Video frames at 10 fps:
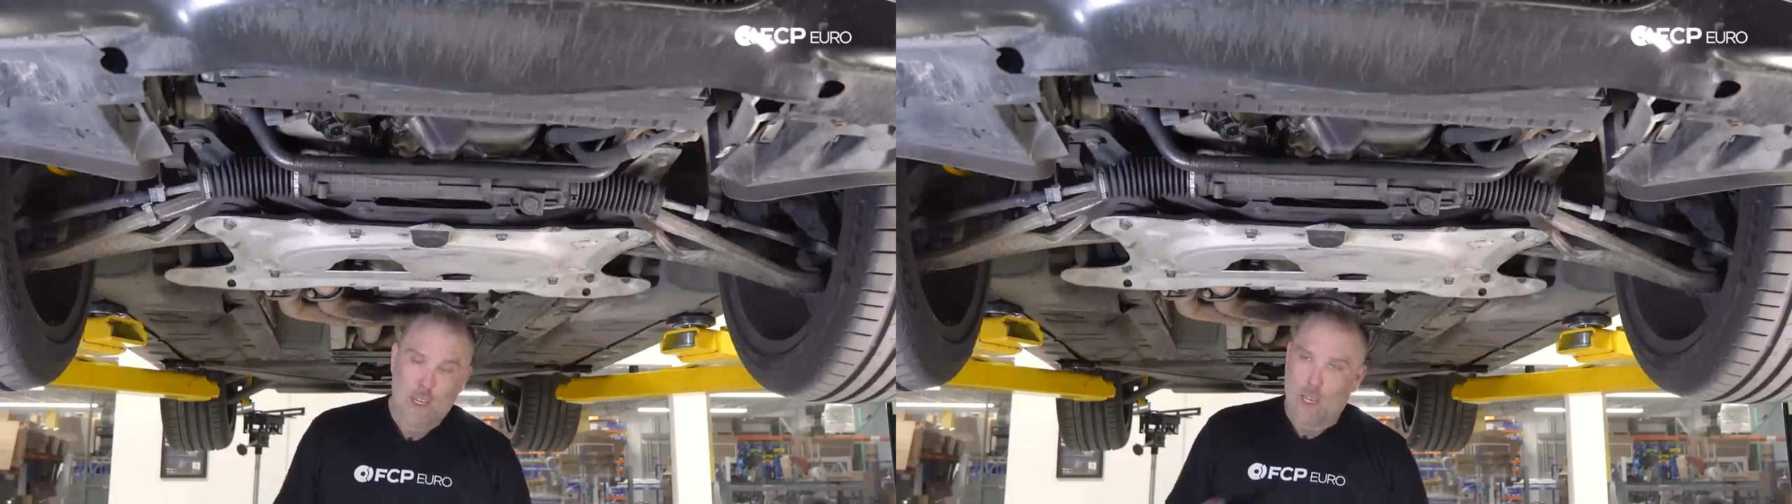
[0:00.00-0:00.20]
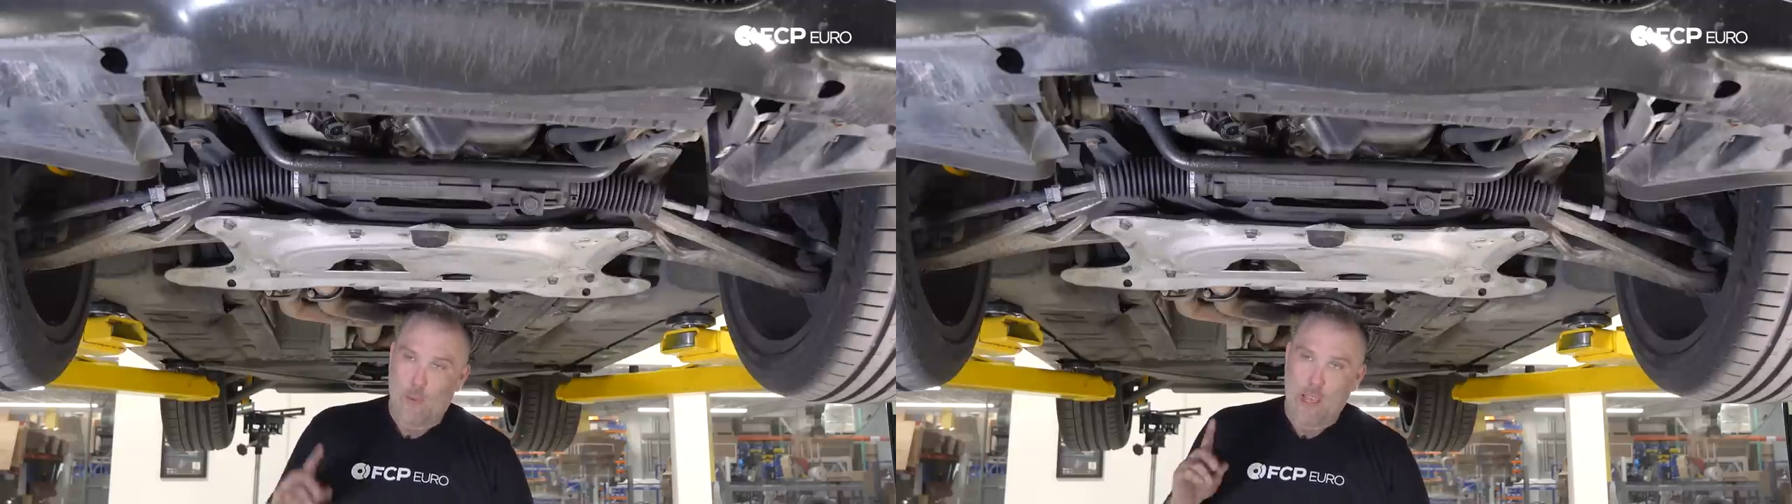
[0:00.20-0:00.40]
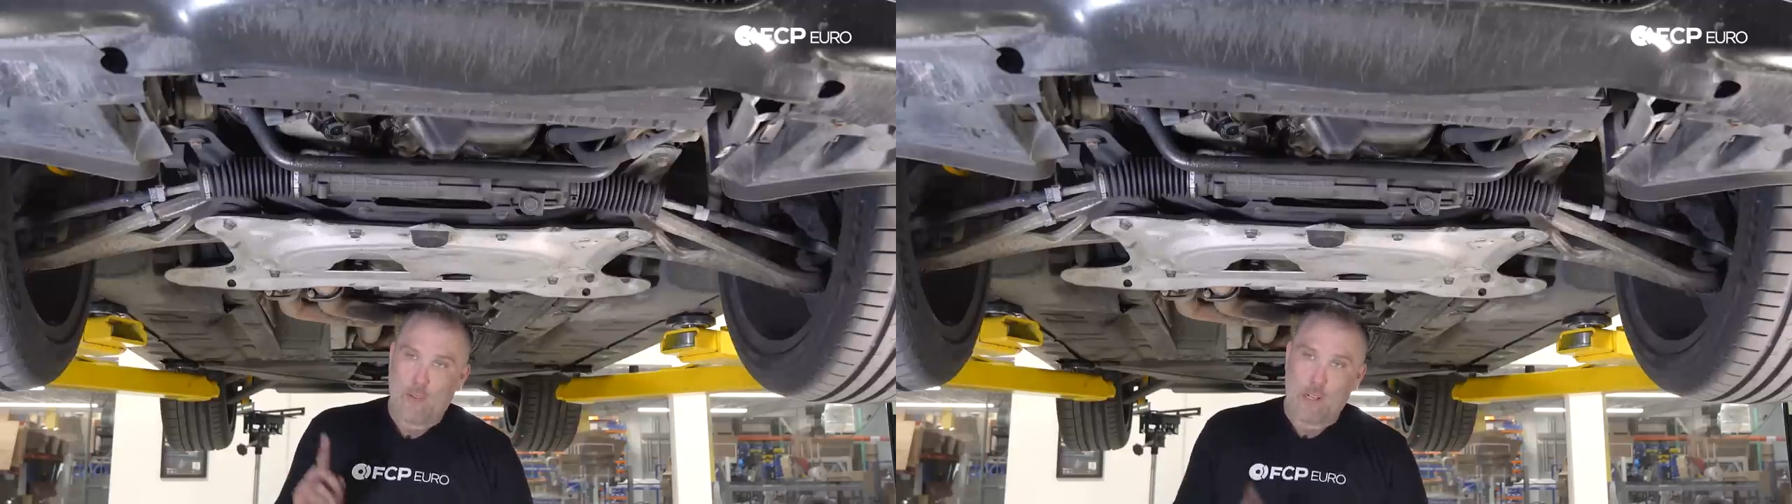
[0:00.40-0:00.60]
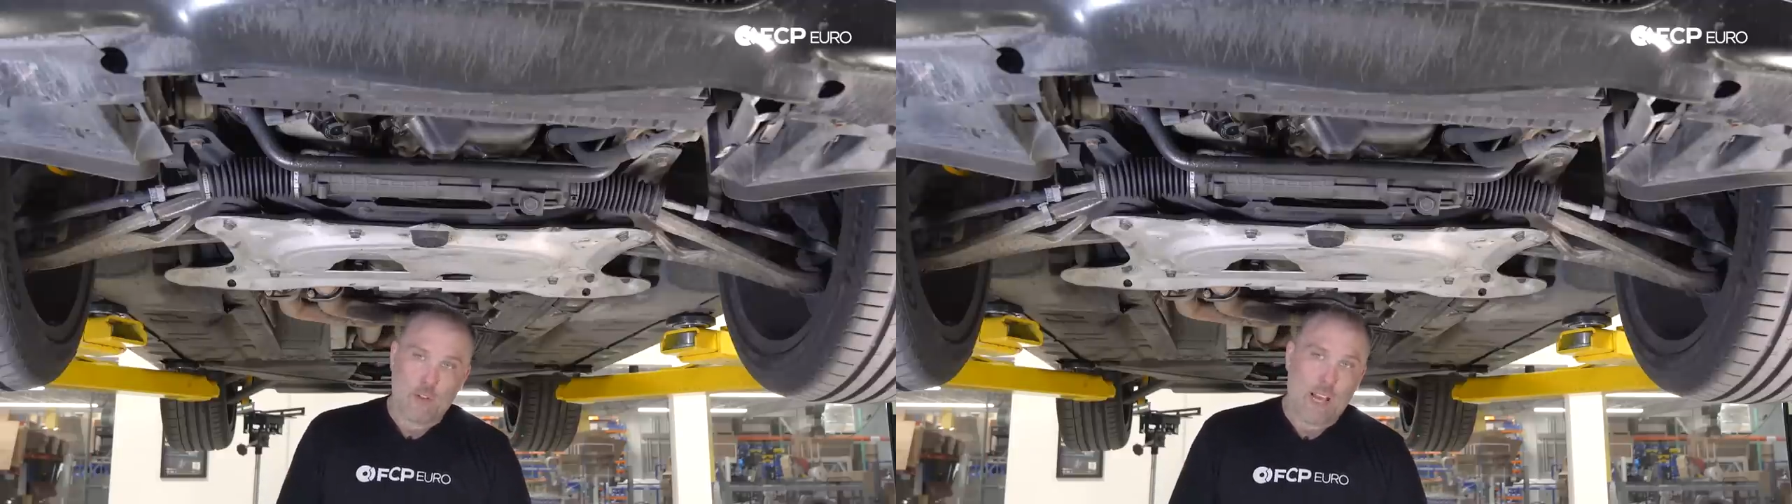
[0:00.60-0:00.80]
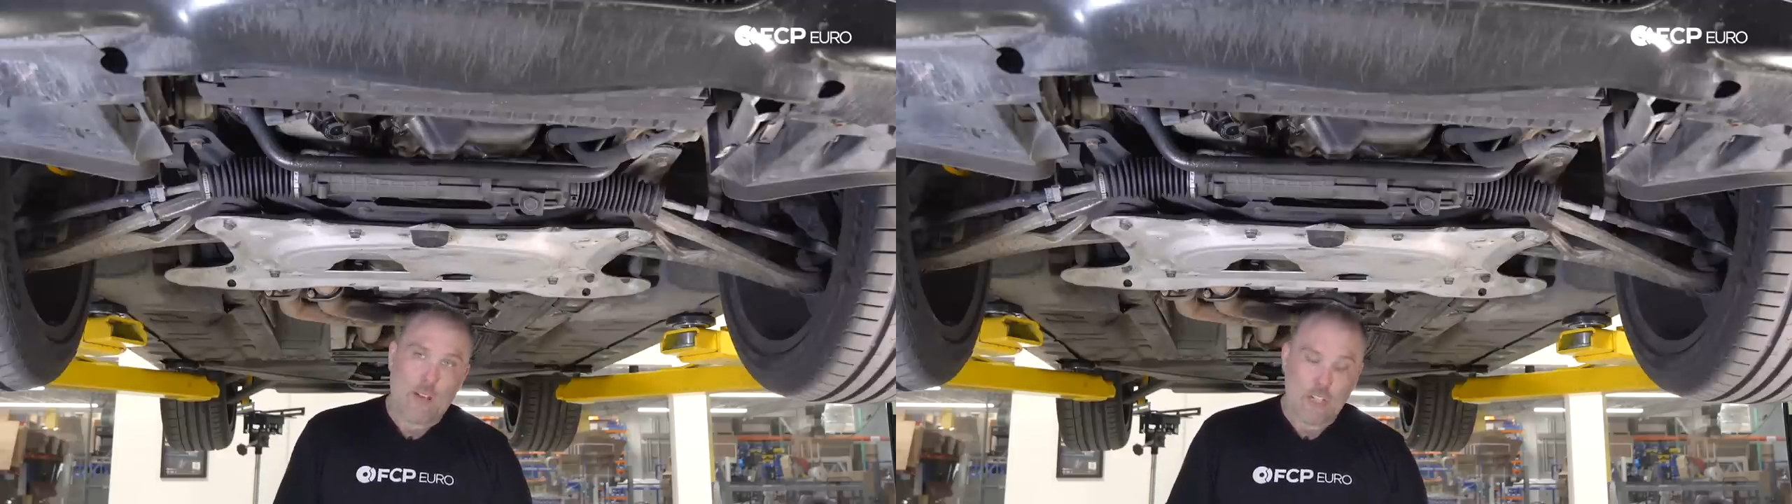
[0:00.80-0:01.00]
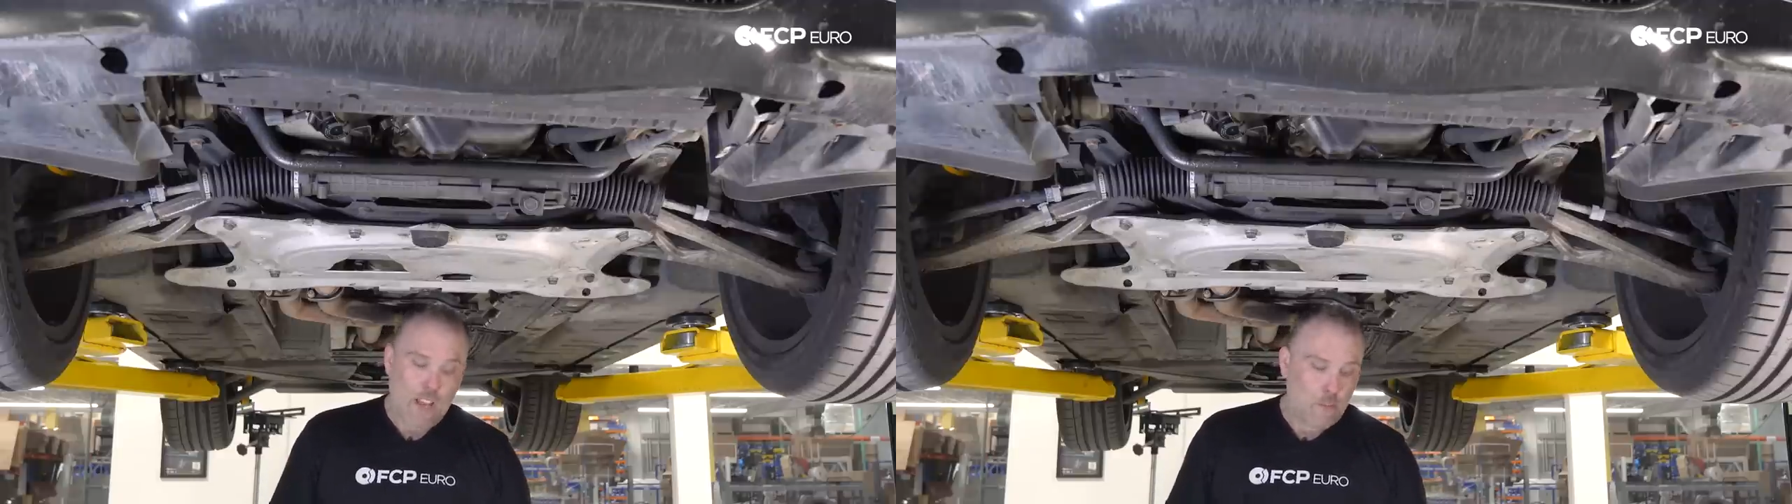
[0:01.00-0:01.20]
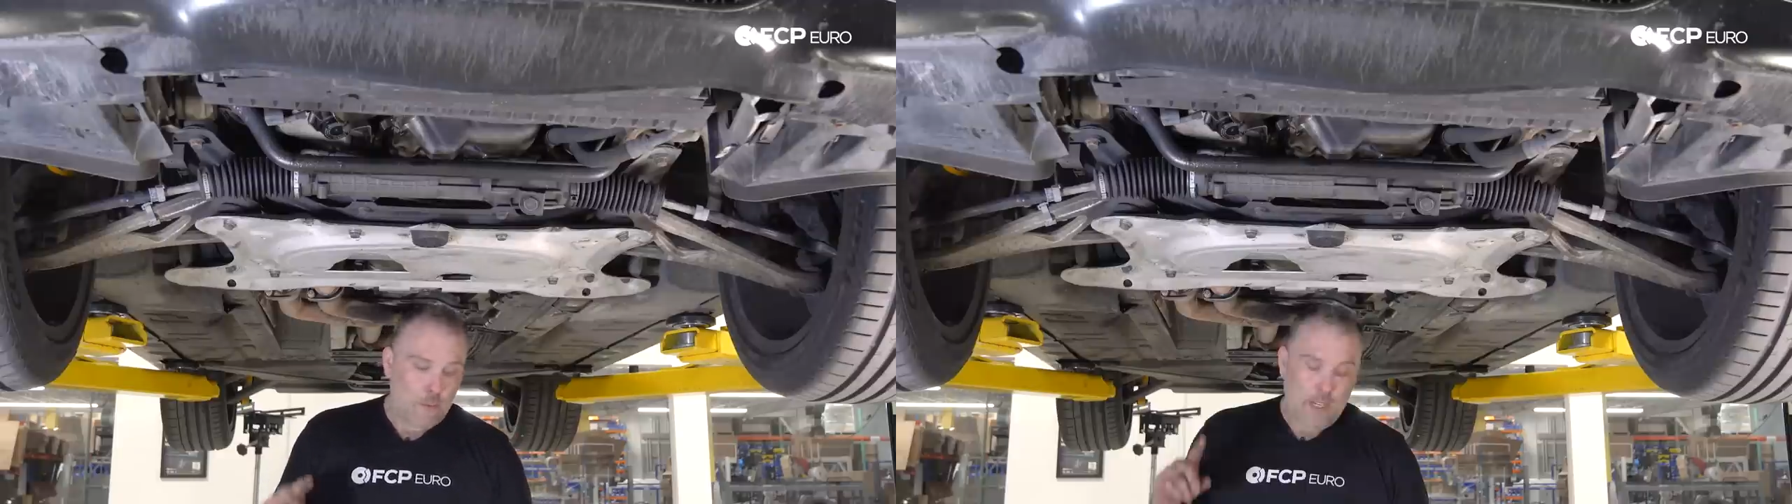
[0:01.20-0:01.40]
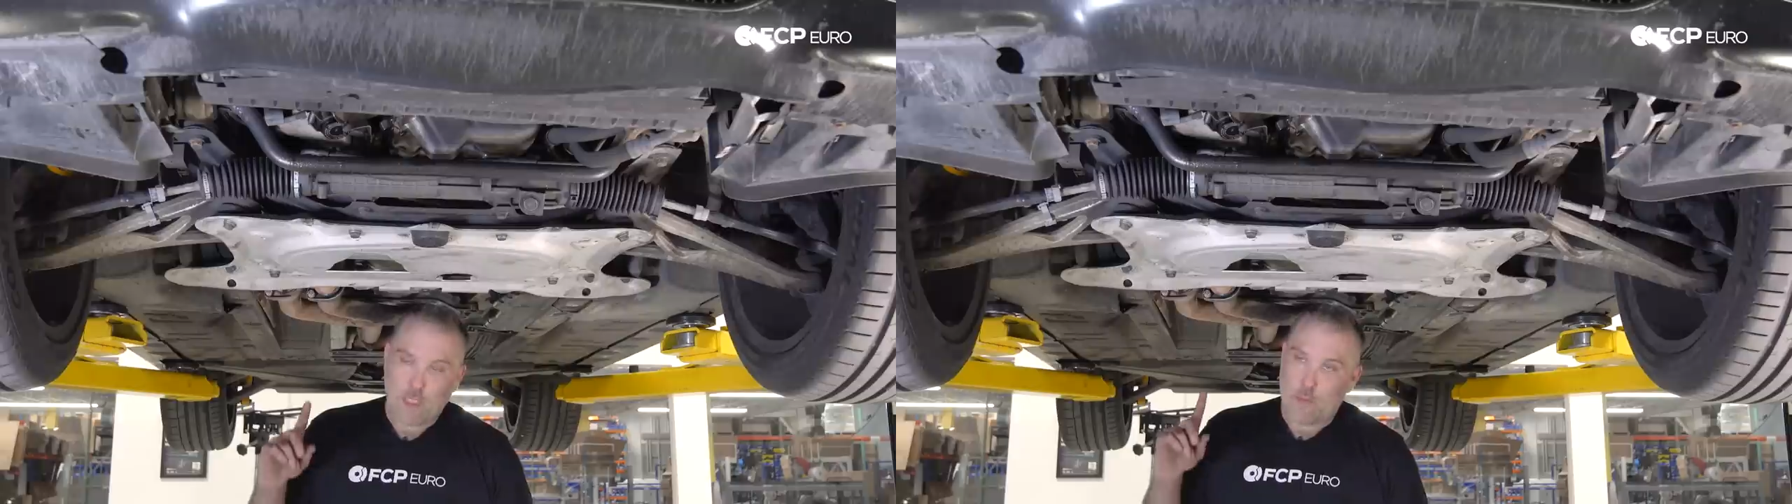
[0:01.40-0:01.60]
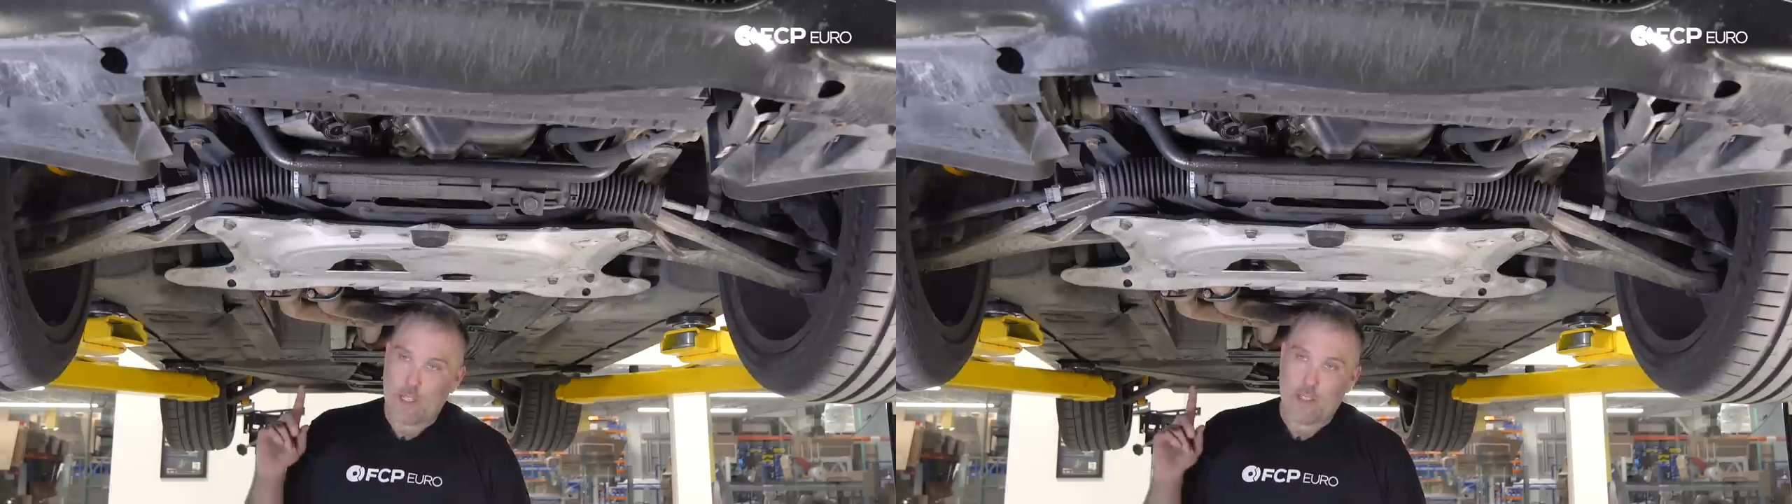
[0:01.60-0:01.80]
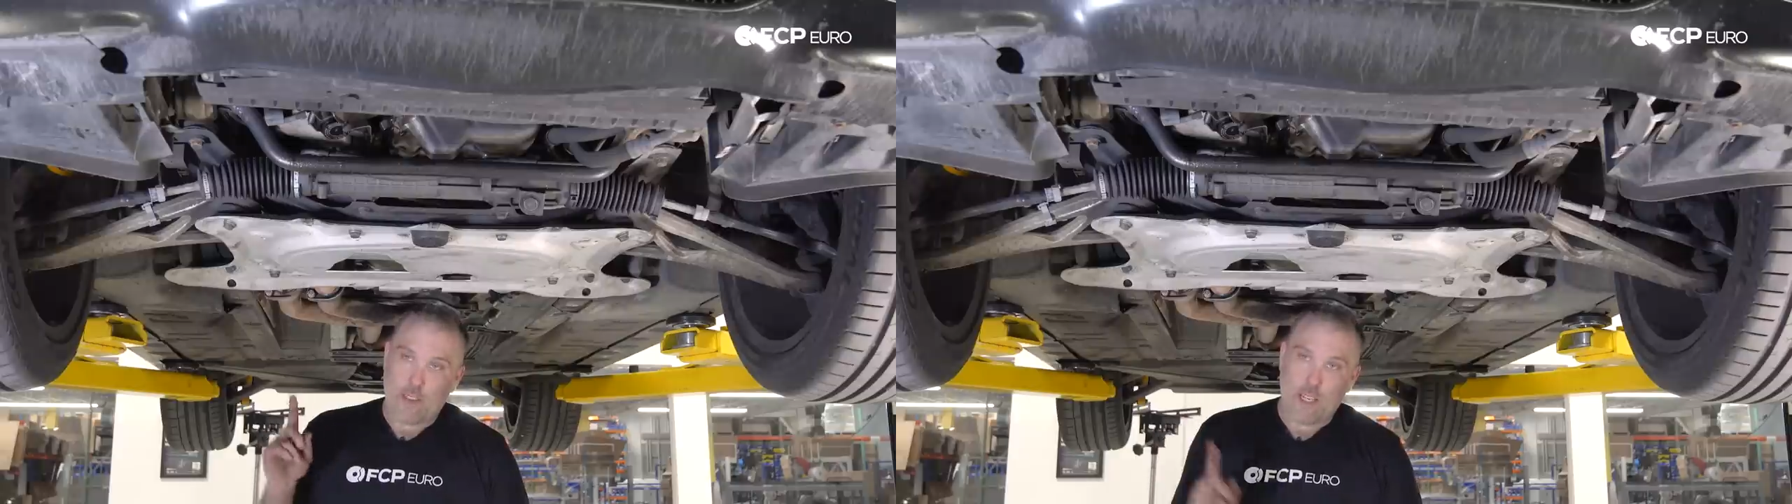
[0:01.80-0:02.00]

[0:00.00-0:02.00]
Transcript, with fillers: Uh, we have one on drive shaft replacement,